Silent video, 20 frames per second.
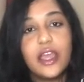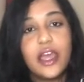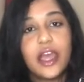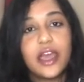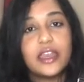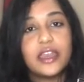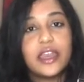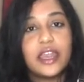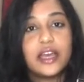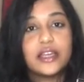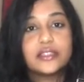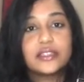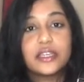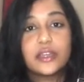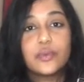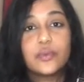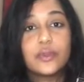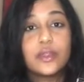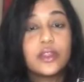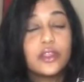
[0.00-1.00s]
and it has
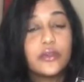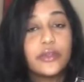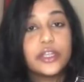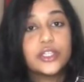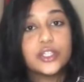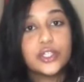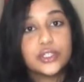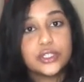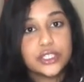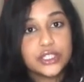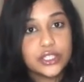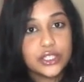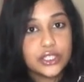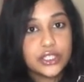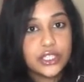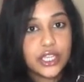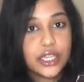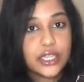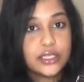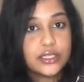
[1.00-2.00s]
really great transition
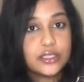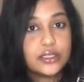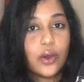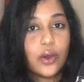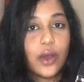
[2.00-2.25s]
shades,